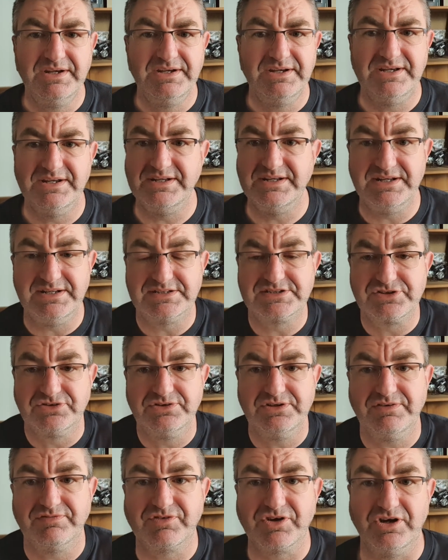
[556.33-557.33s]
It's all
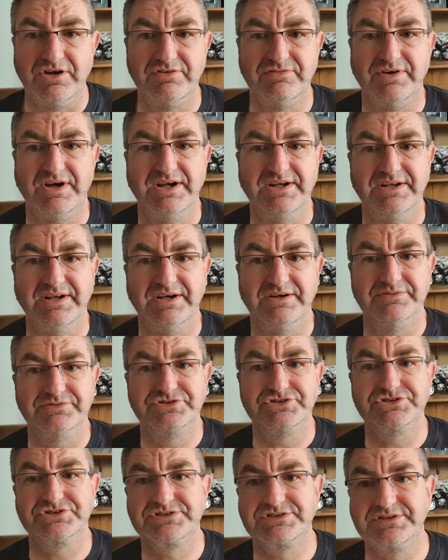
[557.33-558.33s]
you've got right now.
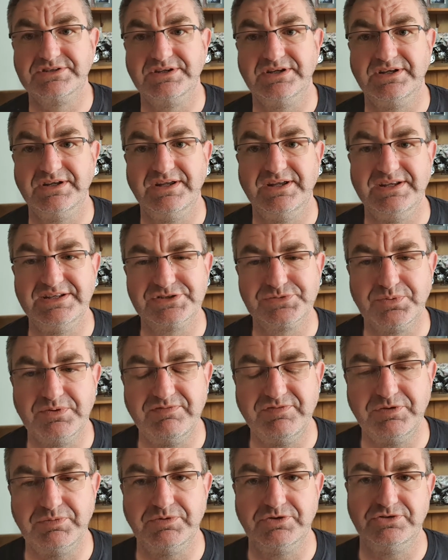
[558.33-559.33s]
It's
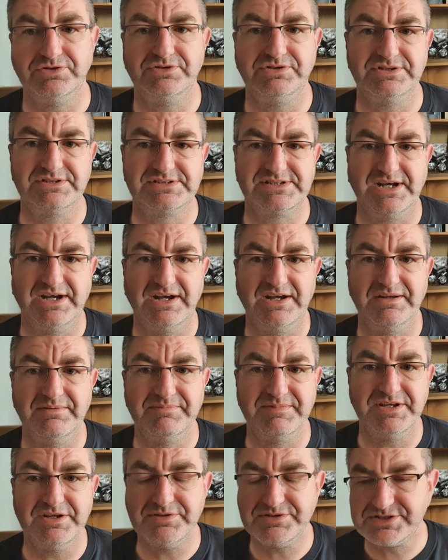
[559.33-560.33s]
with you all the time.
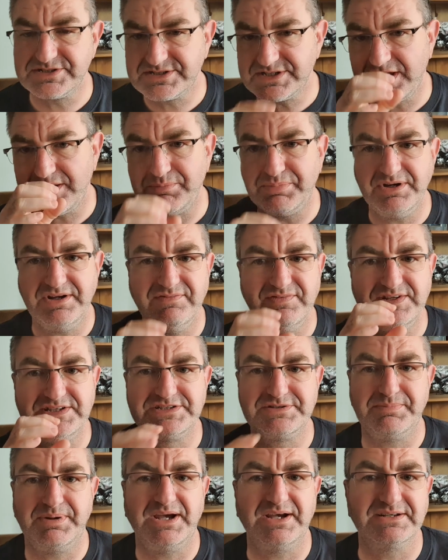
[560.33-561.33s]
They used to say breathe
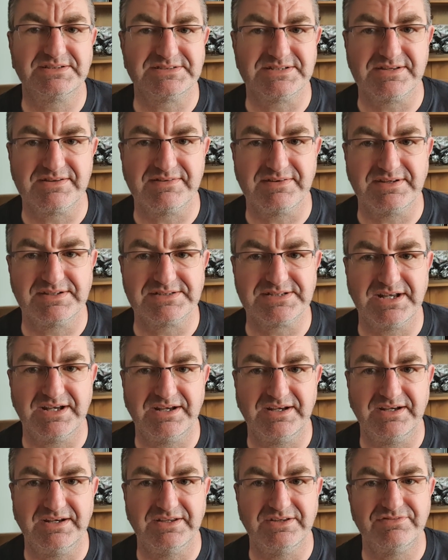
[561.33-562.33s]
into bags and things like
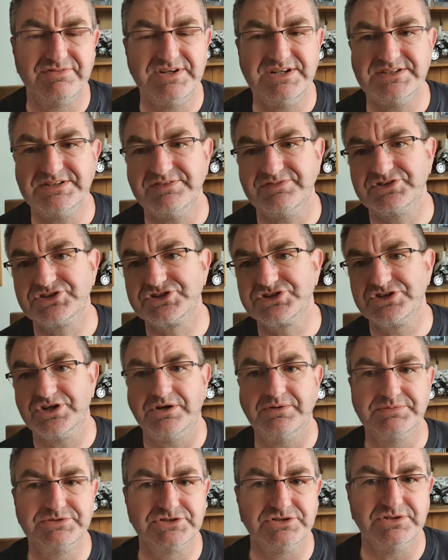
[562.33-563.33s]
that. The reason I've
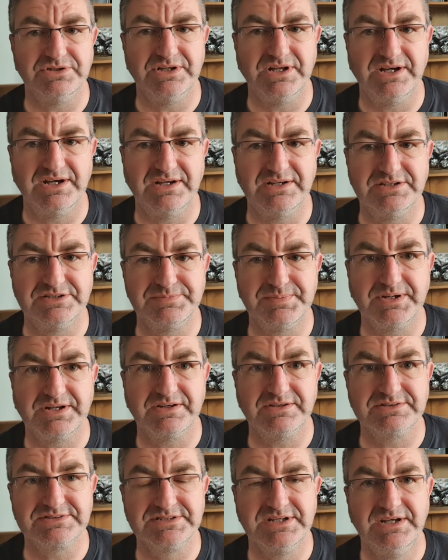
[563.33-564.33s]
stopped all that is
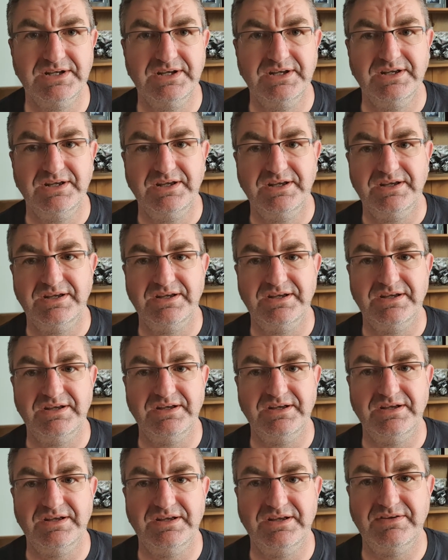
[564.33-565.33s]
because
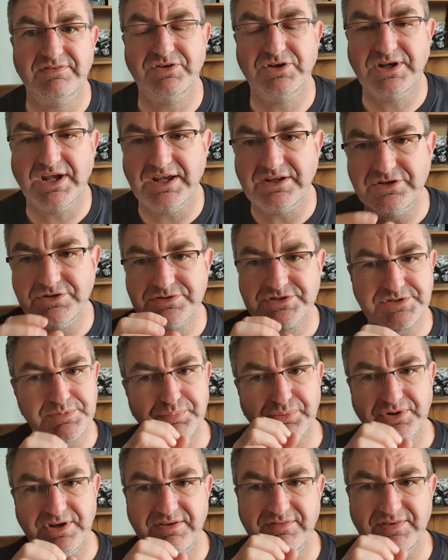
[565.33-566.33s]
if you get used to
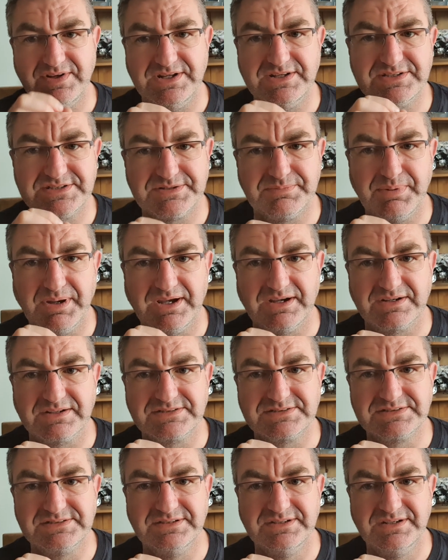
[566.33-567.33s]
breathing into
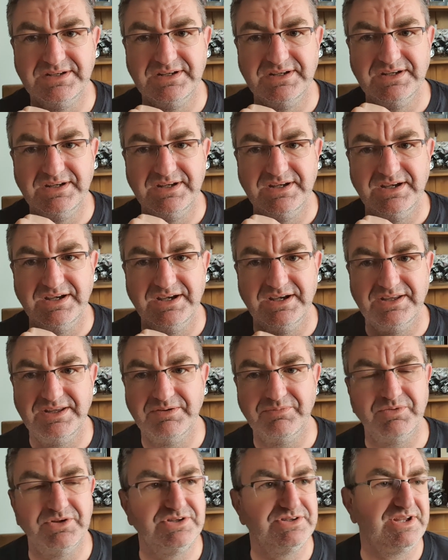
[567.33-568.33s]
bags, and
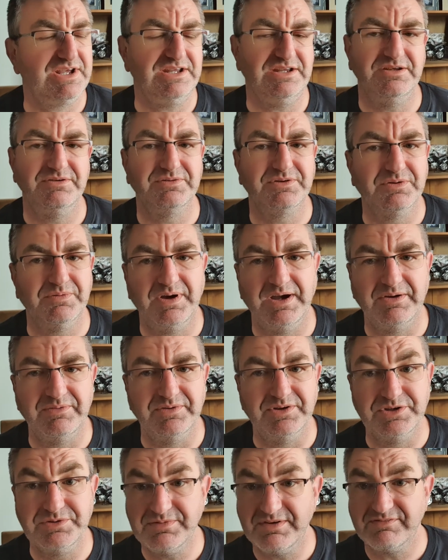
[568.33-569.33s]
then one day you go out
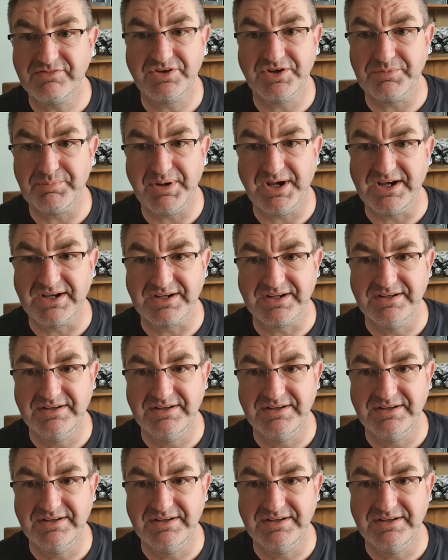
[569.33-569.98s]
and you haven't got a bag,